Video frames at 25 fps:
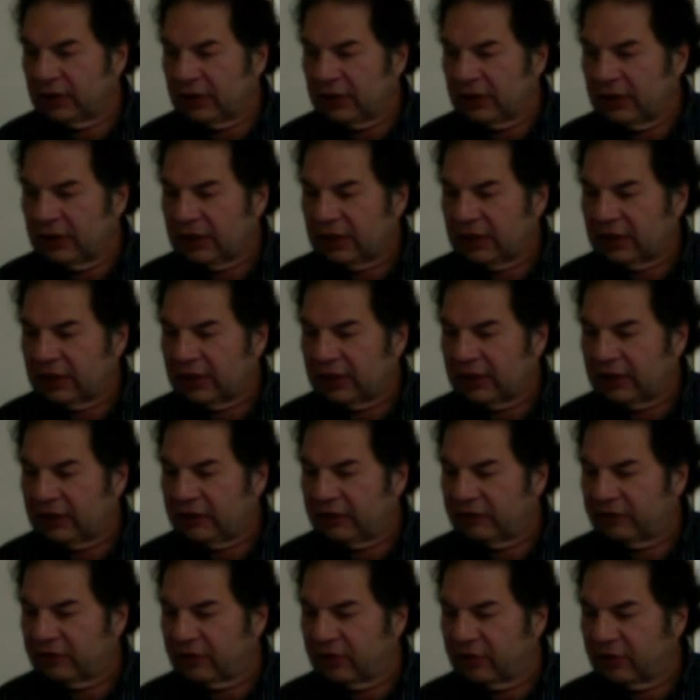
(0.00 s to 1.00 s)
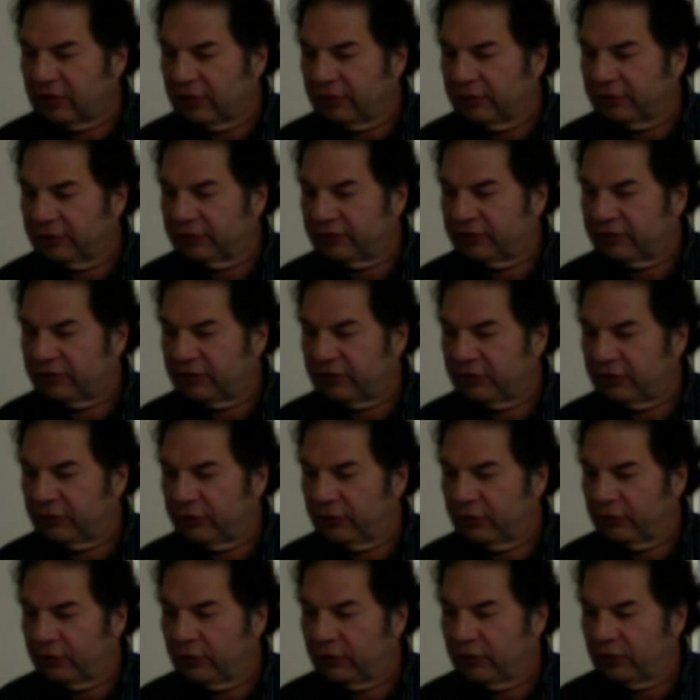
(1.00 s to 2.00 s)
and I need to go
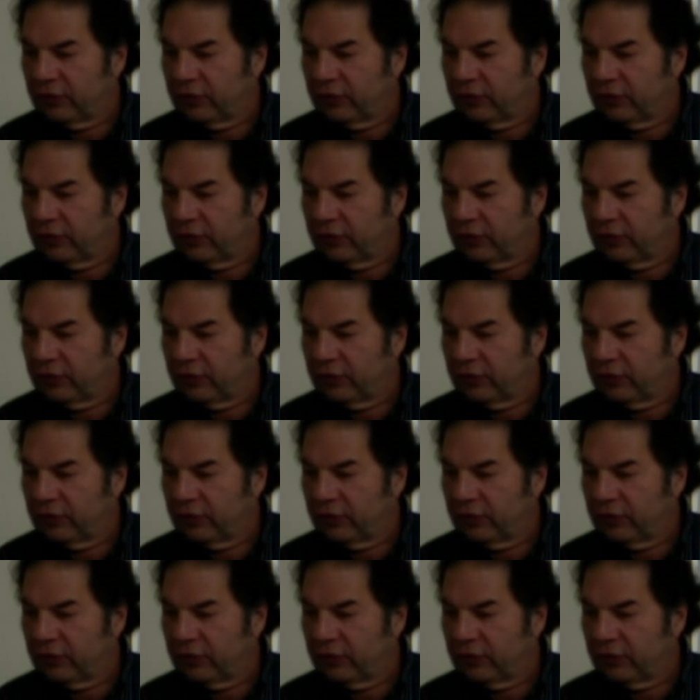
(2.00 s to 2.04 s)
to